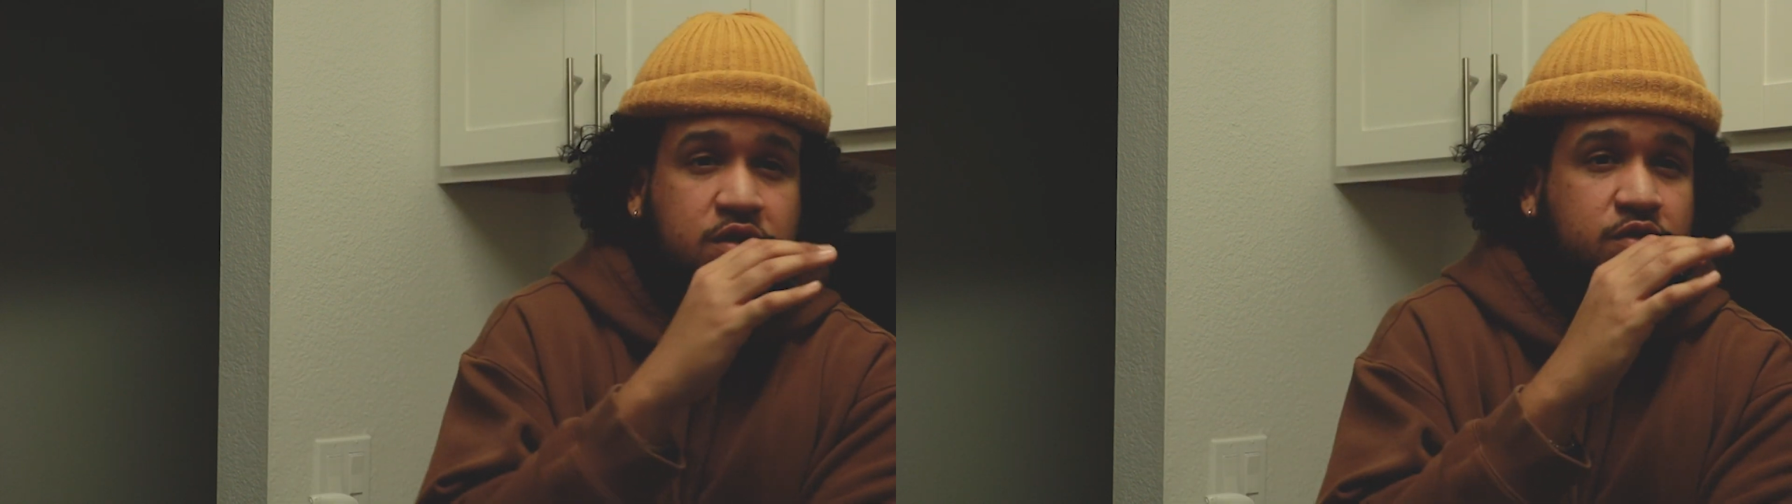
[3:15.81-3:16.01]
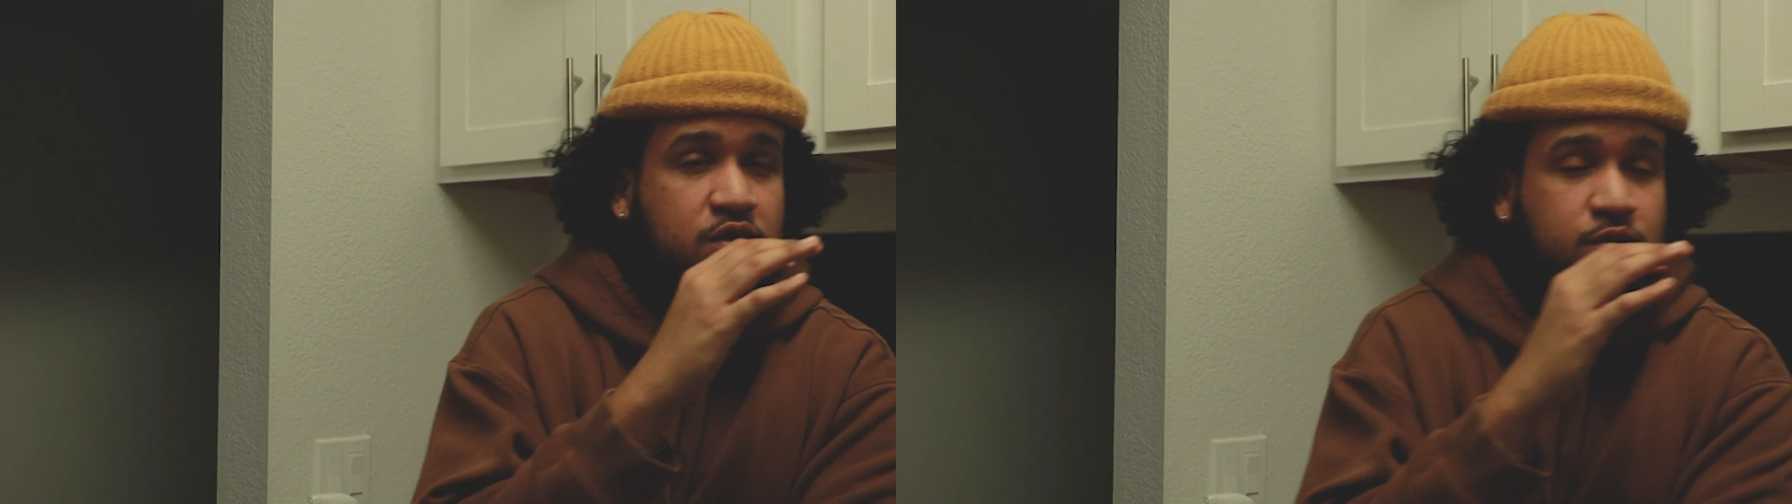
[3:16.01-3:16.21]

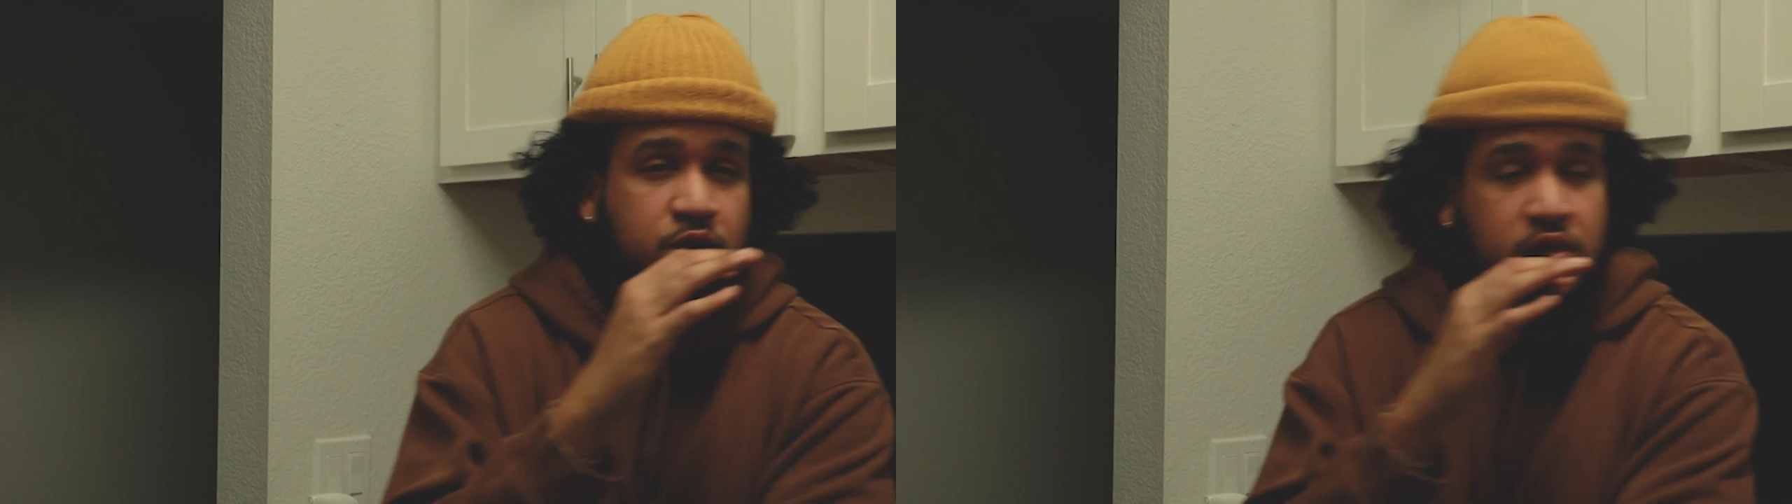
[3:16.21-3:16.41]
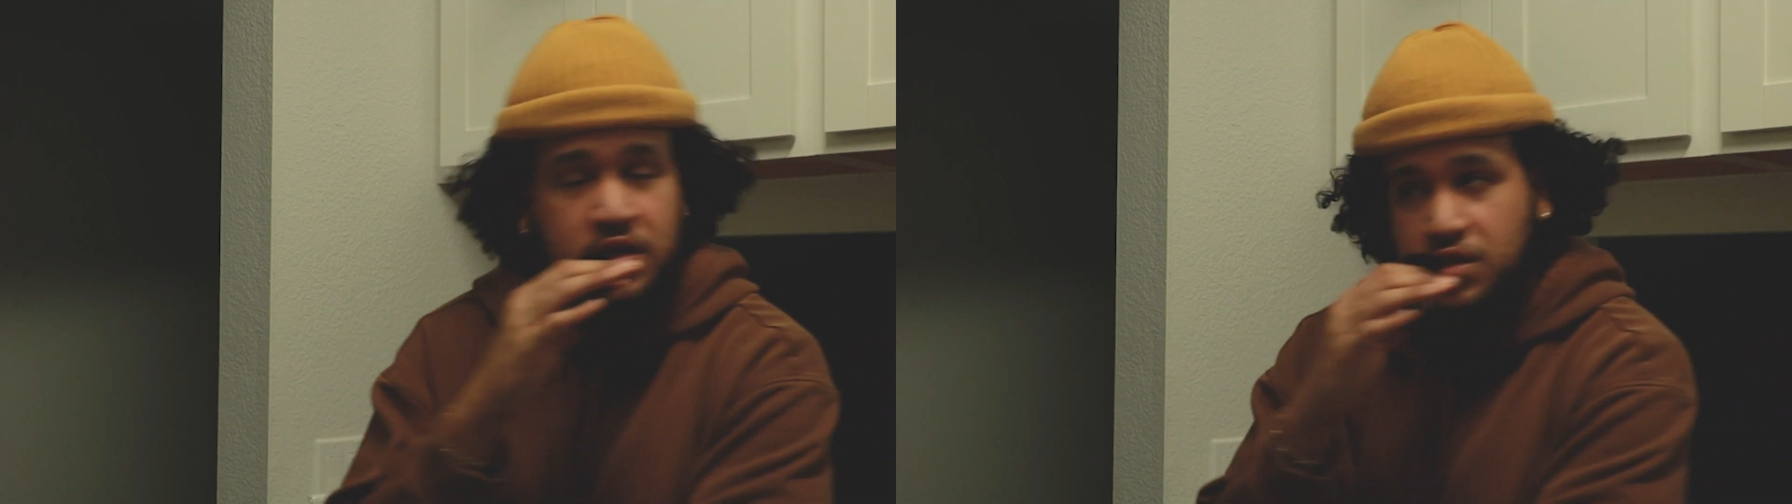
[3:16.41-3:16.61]
from a
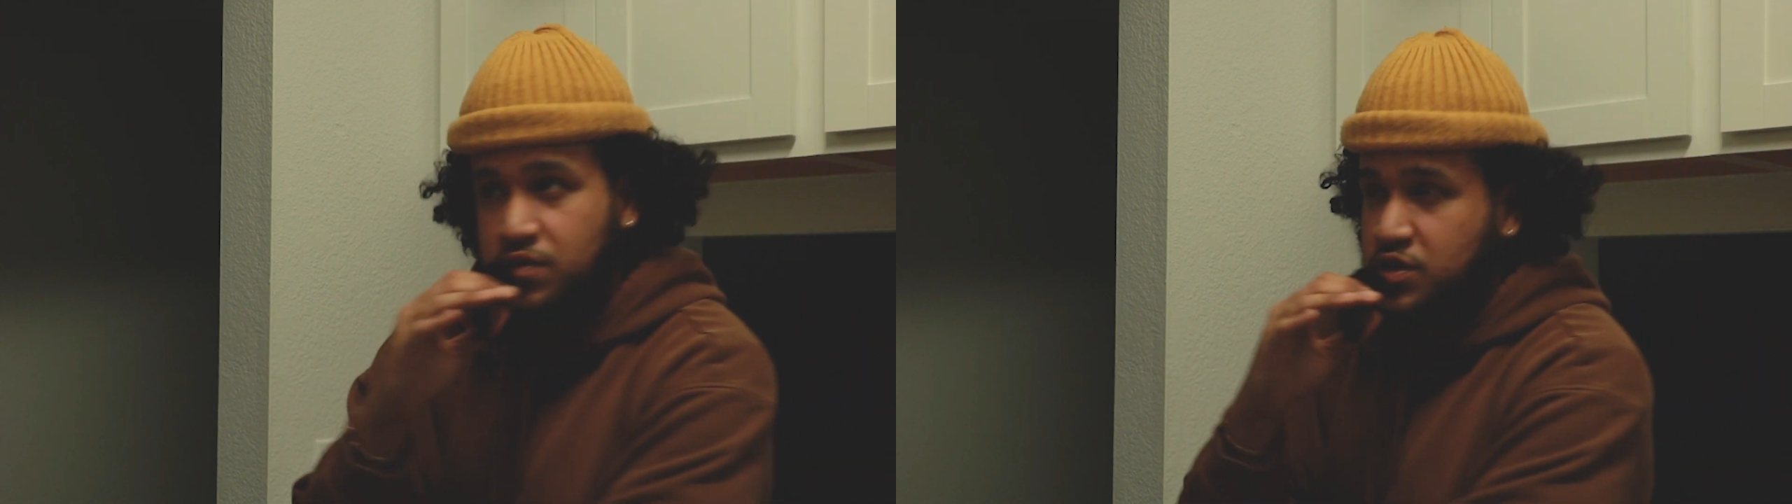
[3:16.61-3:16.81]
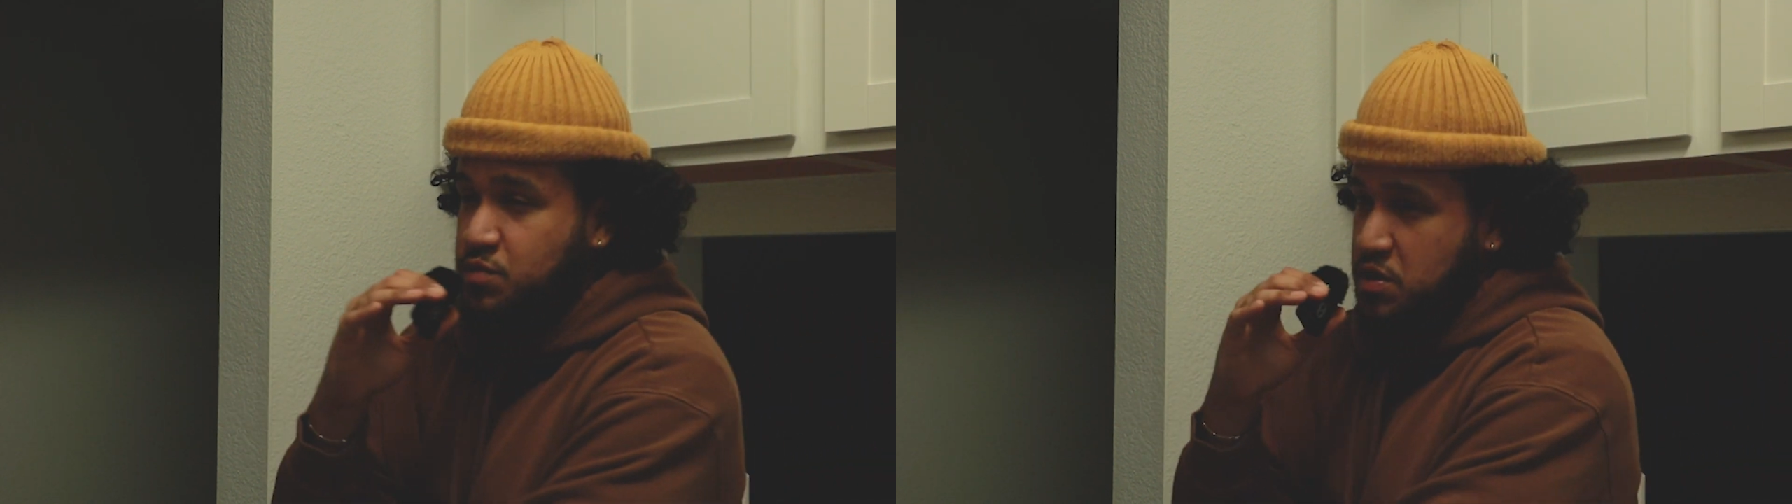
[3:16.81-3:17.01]
place of
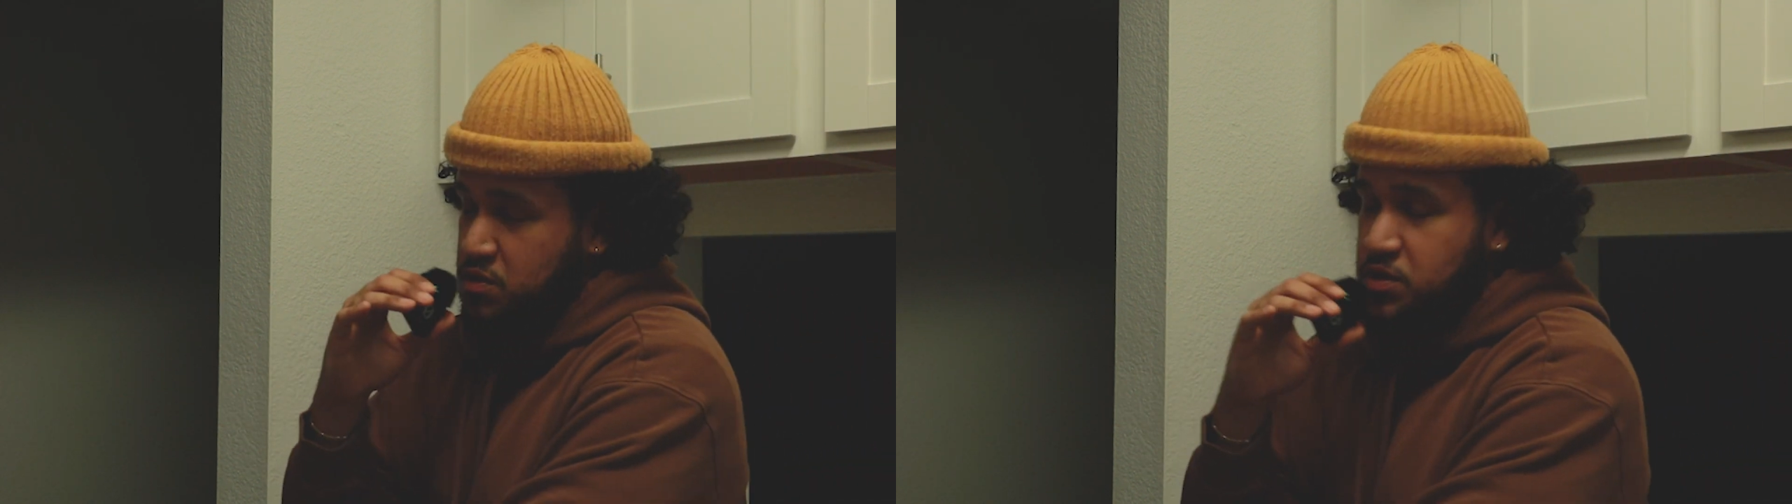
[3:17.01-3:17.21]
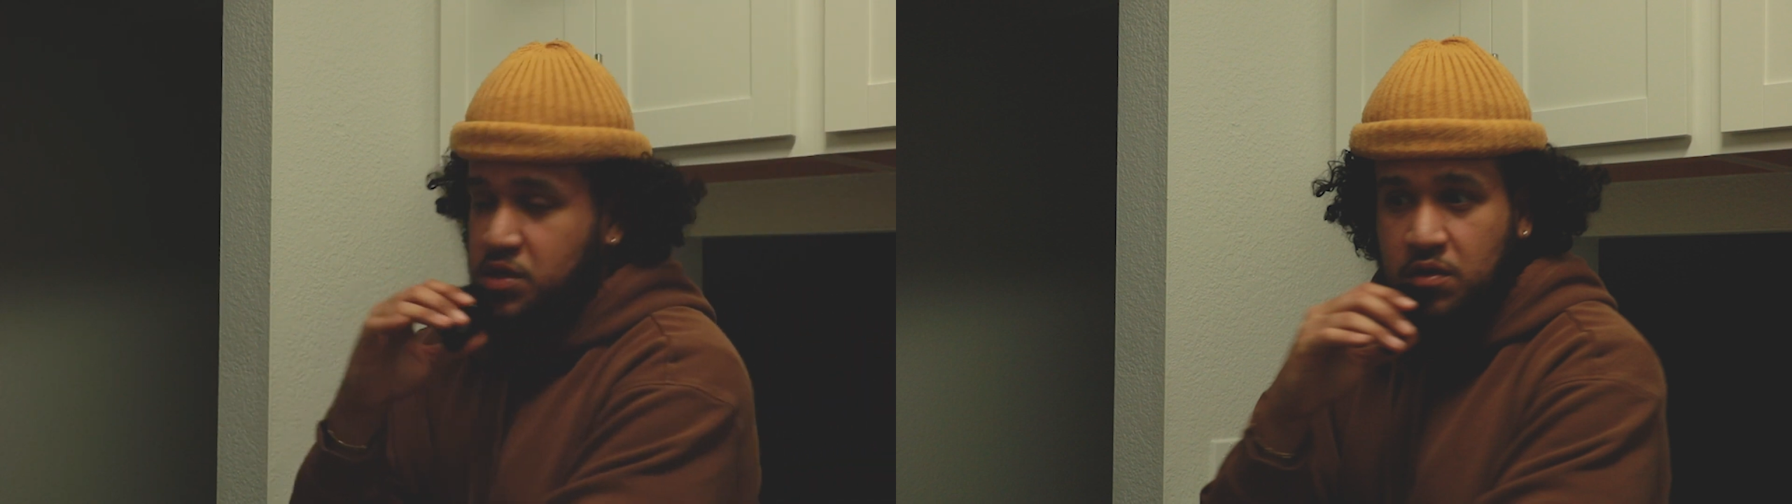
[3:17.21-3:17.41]

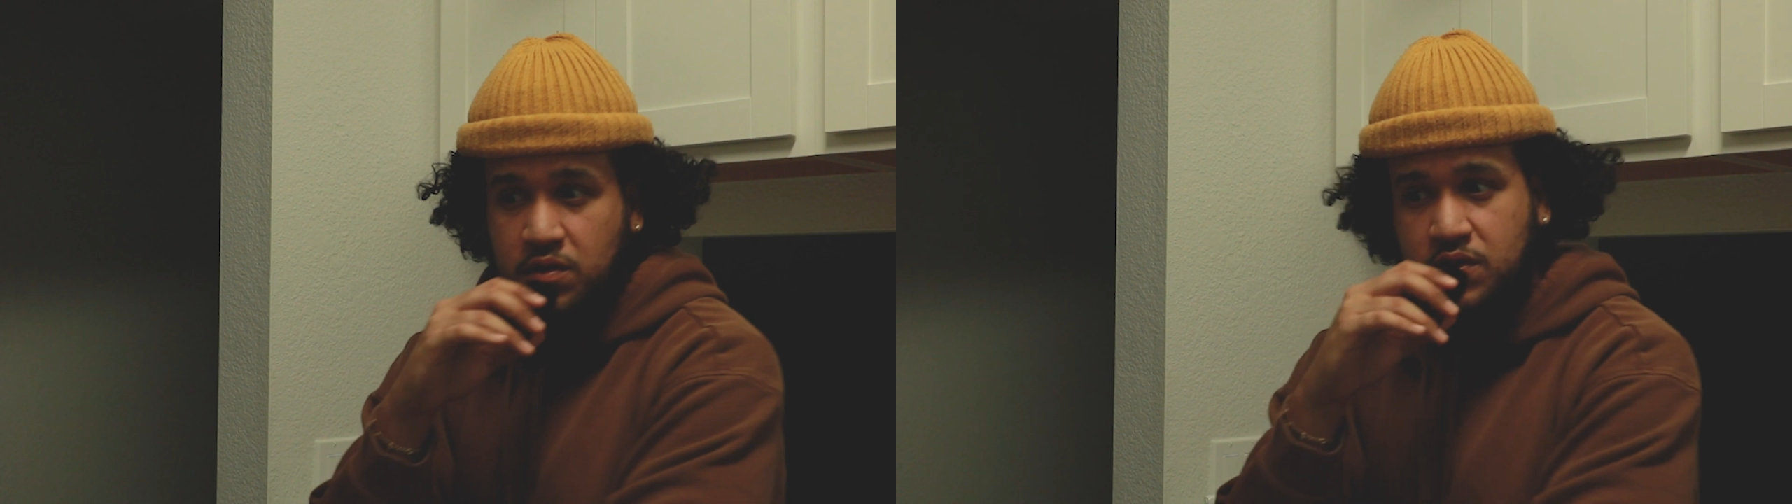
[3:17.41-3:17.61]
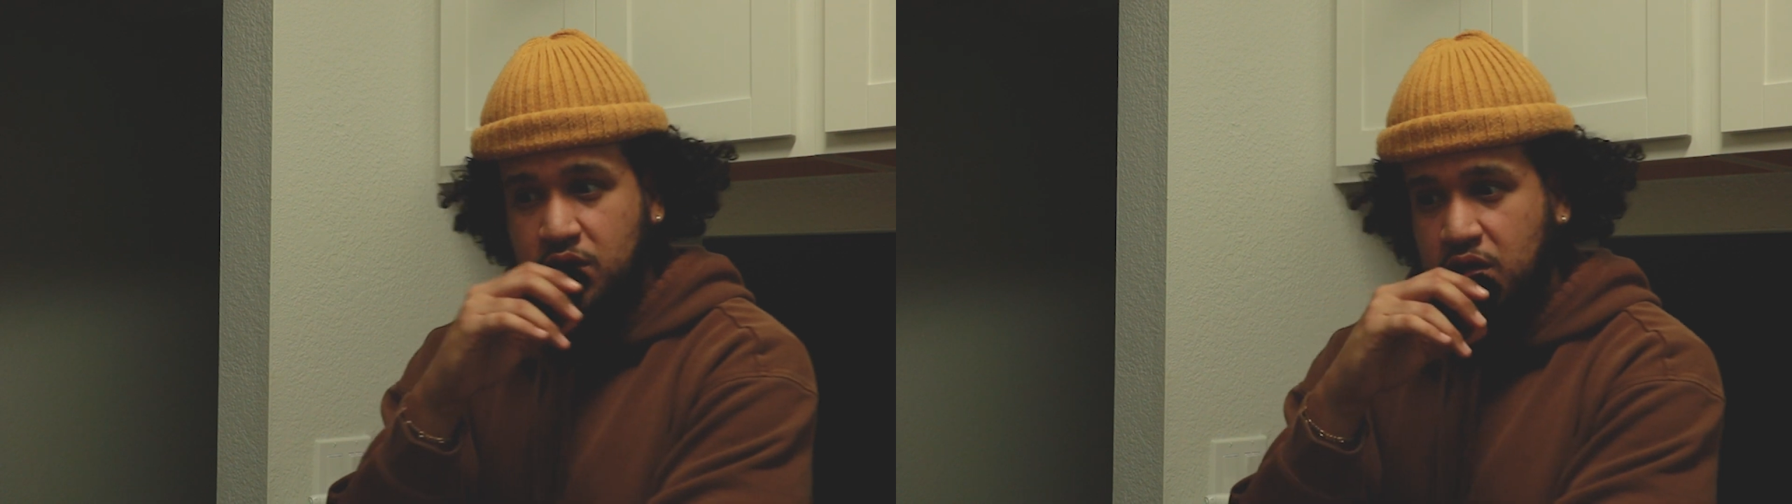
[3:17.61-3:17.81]
experience
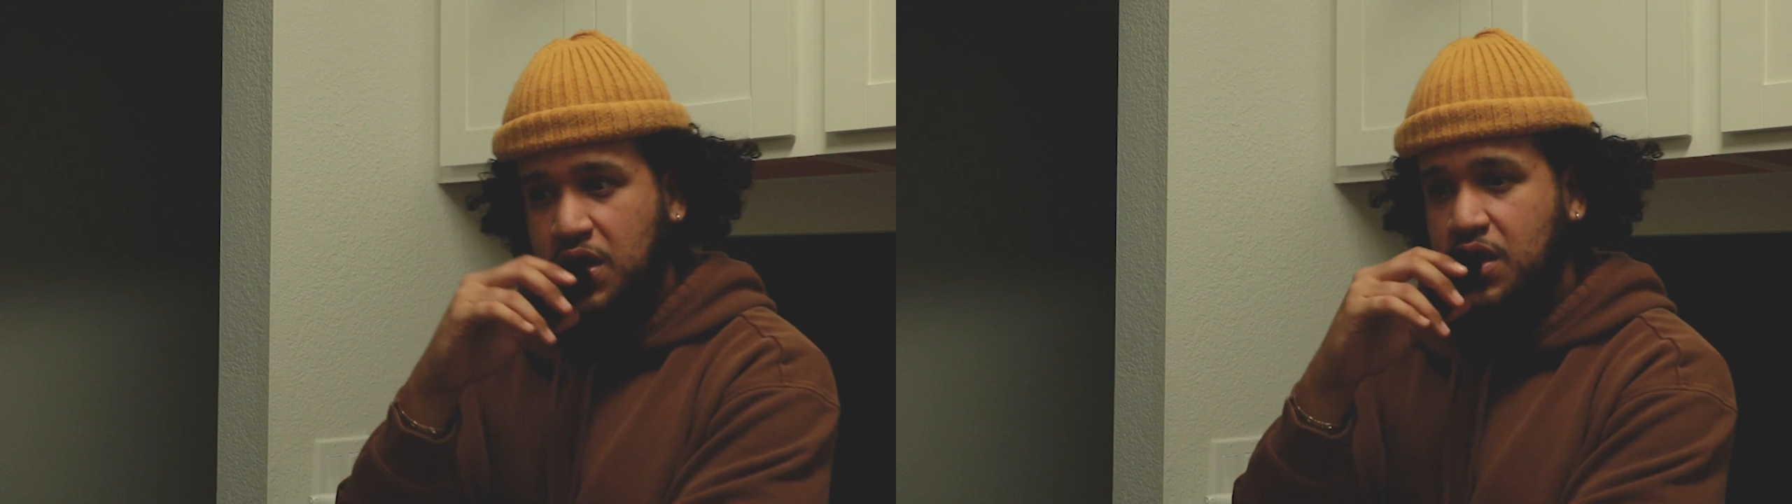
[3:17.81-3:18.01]
currently,